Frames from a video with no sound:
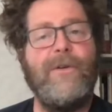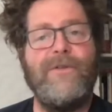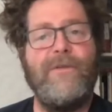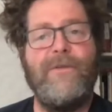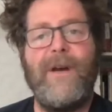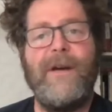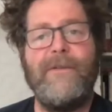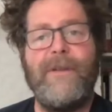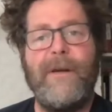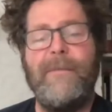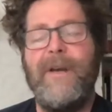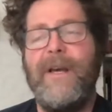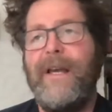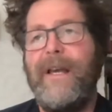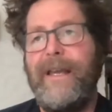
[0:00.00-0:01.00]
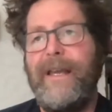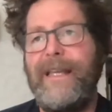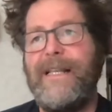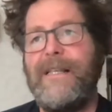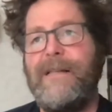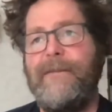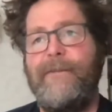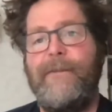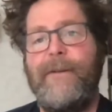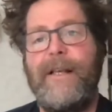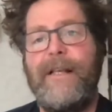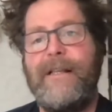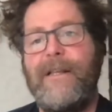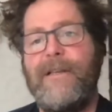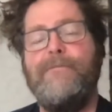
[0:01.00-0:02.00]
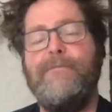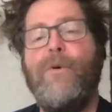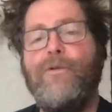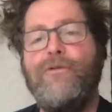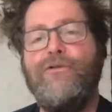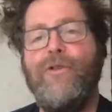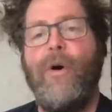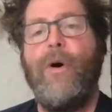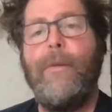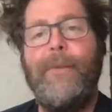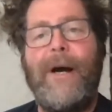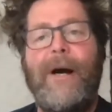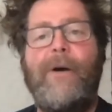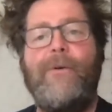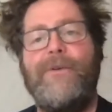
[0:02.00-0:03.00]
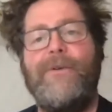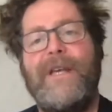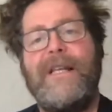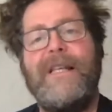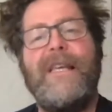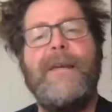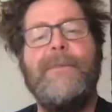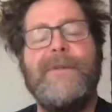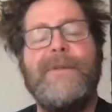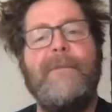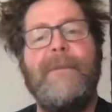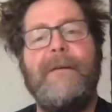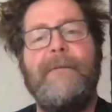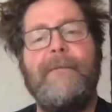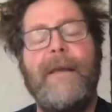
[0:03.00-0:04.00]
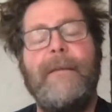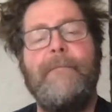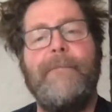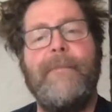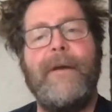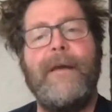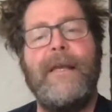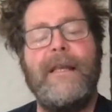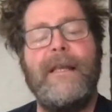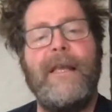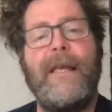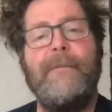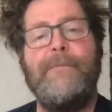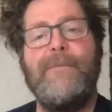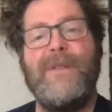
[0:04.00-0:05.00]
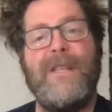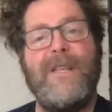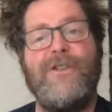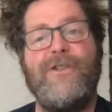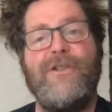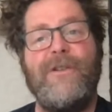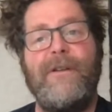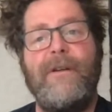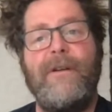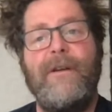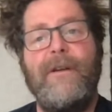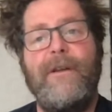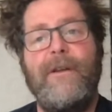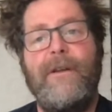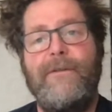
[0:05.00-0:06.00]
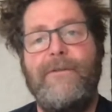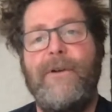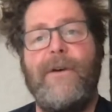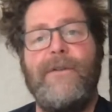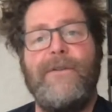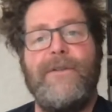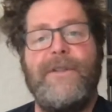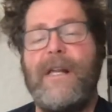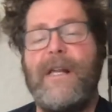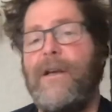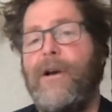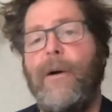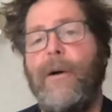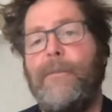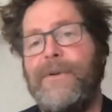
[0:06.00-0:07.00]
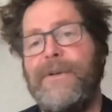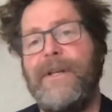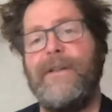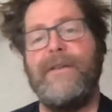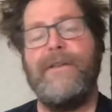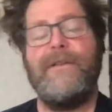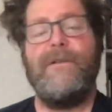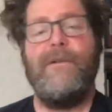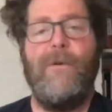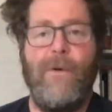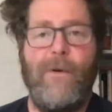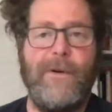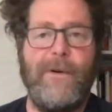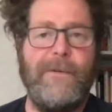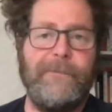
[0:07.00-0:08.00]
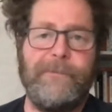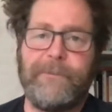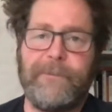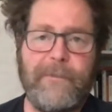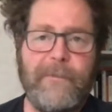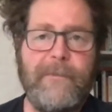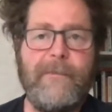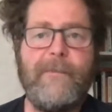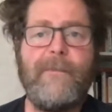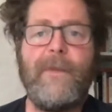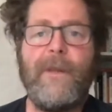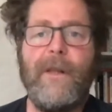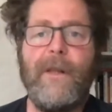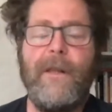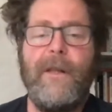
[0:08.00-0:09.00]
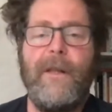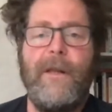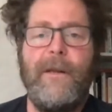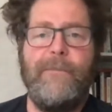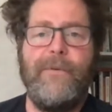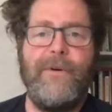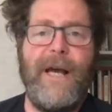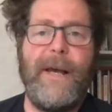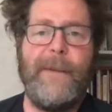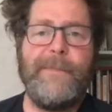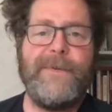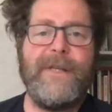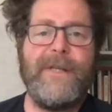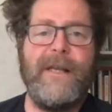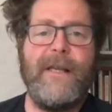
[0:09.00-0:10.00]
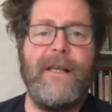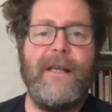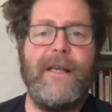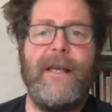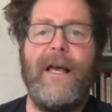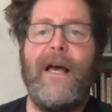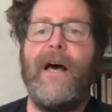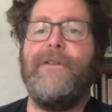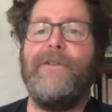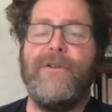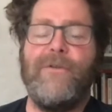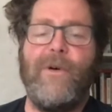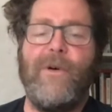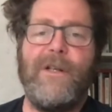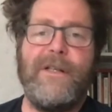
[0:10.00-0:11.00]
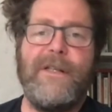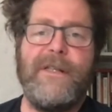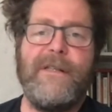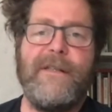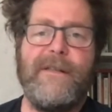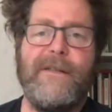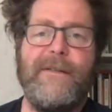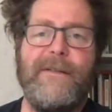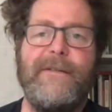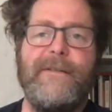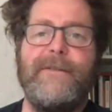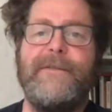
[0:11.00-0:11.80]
goes around them, it is it is more raw power that keeps them in in, in, in position rather than competence or perhaps other qualities.